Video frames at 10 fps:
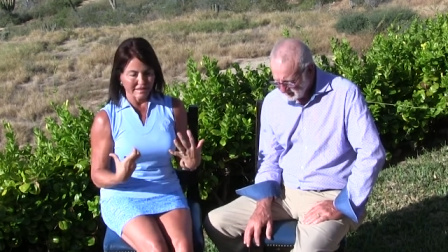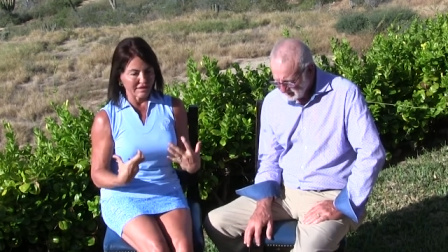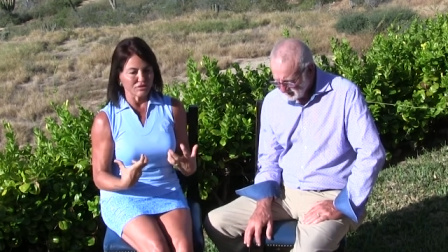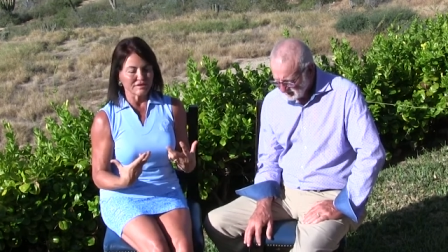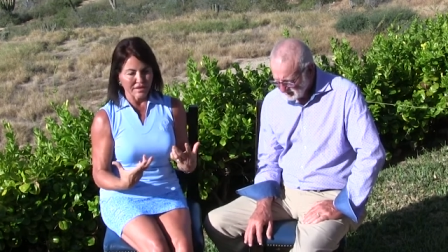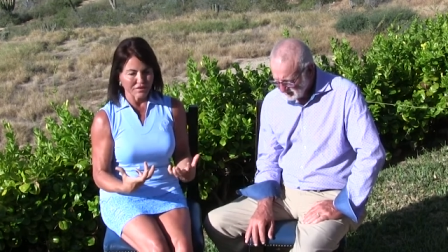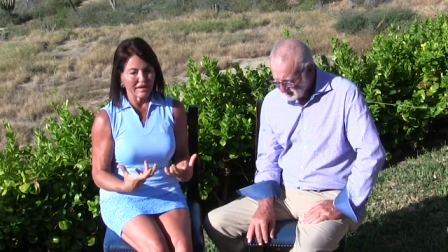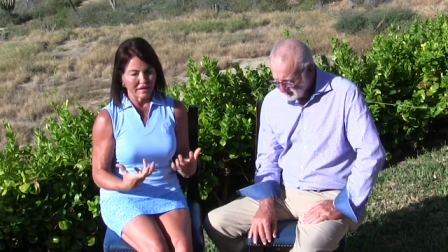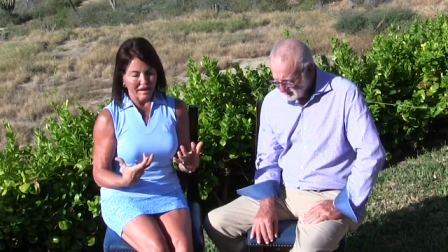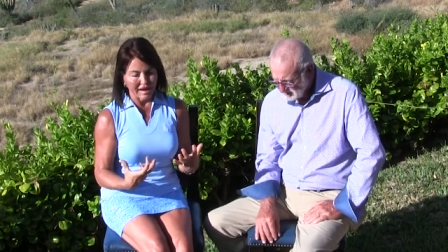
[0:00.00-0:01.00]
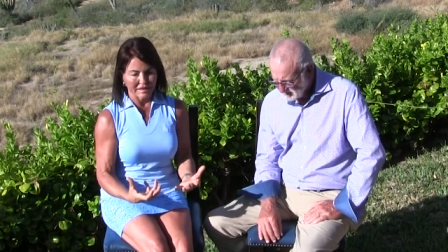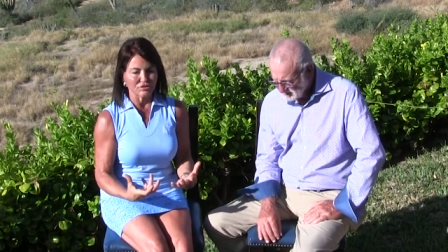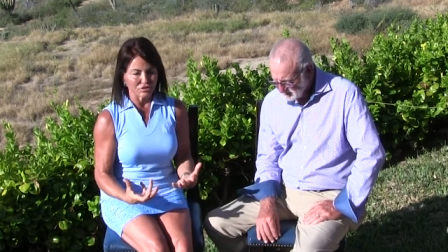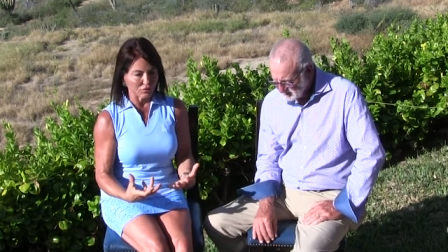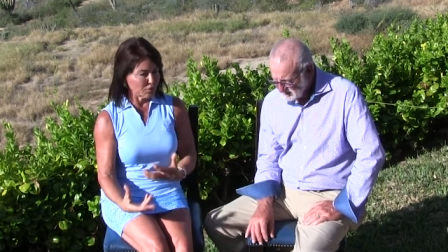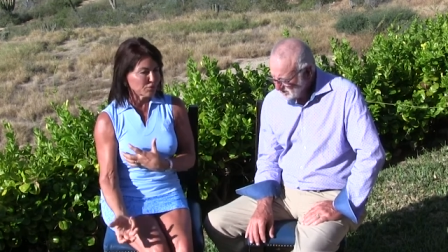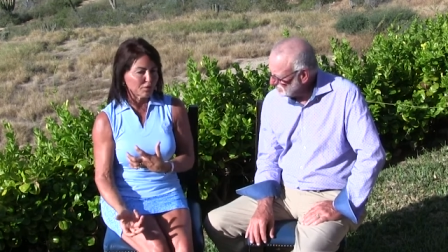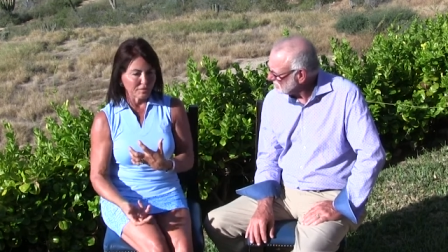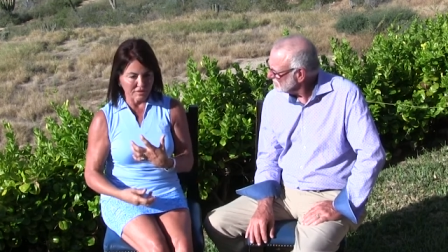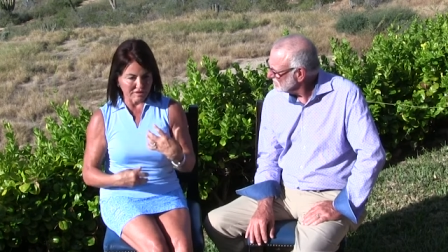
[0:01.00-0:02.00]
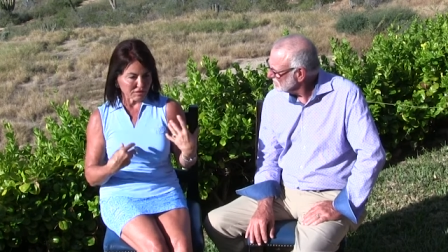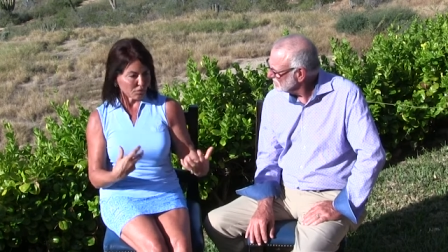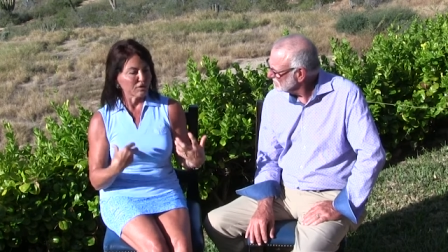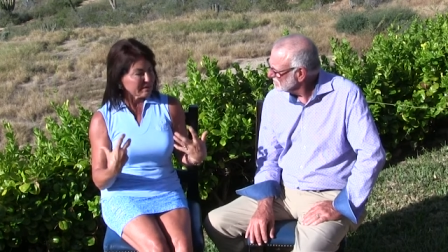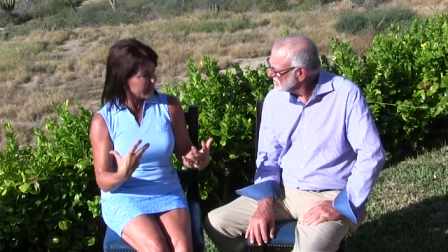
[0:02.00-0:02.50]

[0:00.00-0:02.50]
it, there's nothing I can do. Growth hormone doesn't work.